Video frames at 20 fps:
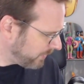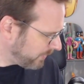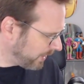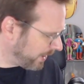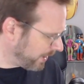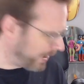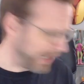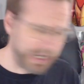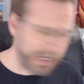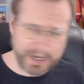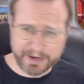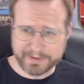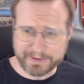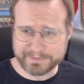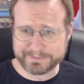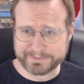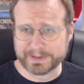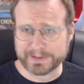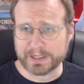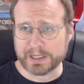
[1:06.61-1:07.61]

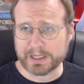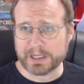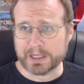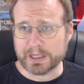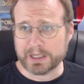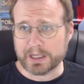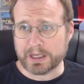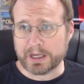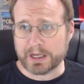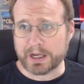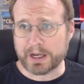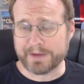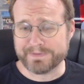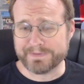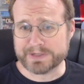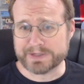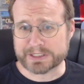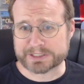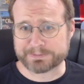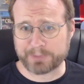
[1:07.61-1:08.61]
of
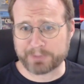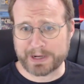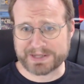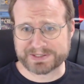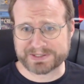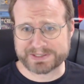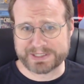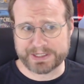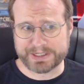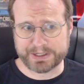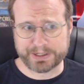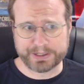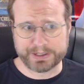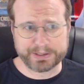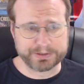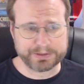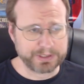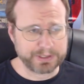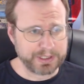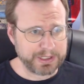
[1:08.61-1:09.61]
the express
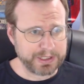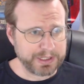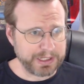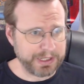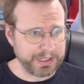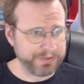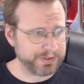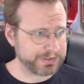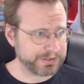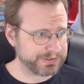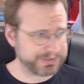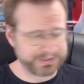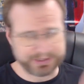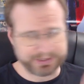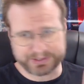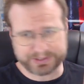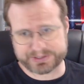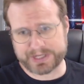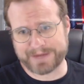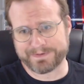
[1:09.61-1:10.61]
tier. And there's
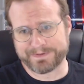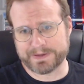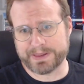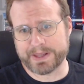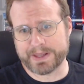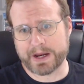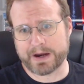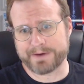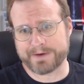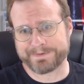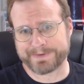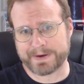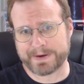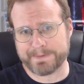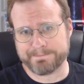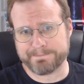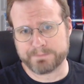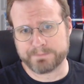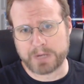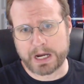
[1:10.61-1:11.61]
stuff in there
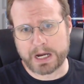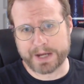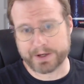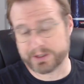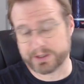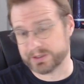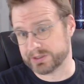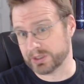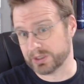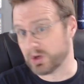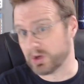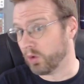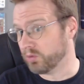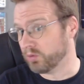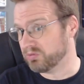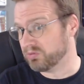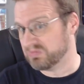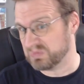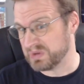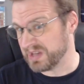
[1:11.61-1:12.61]
from modern to
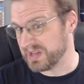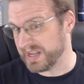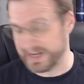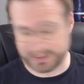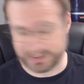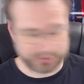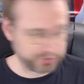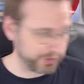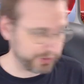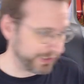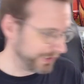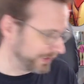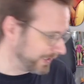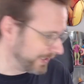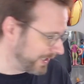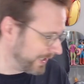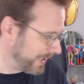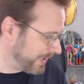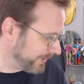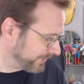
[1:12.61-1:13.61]
golden, actually.
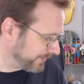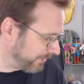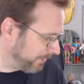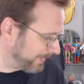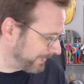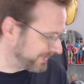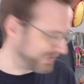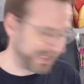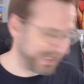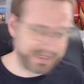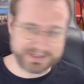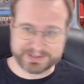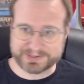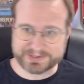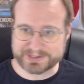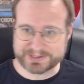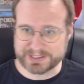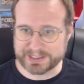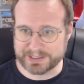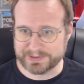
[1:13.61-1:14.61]
So I'm excited to
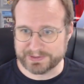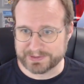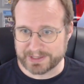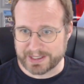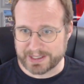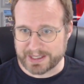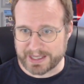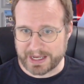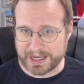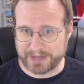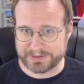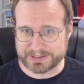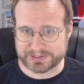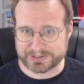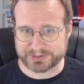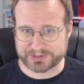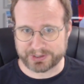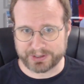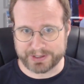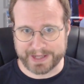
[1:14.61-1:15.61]
see how these
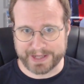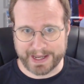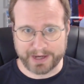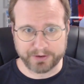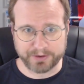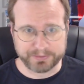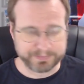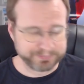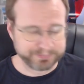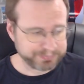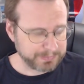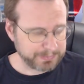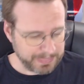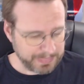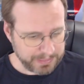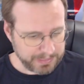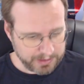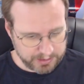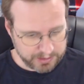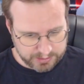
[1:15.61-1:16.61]
turned out.
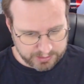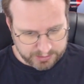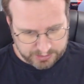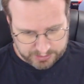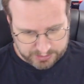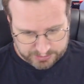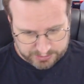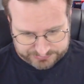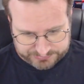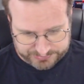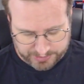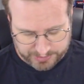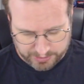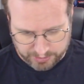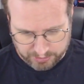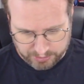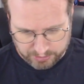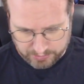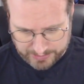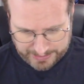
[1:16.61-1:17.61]

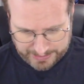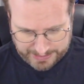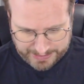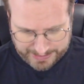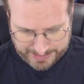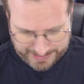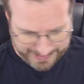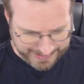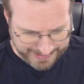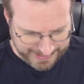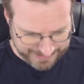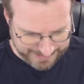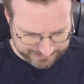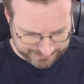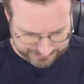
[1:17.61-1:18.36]
So I haven't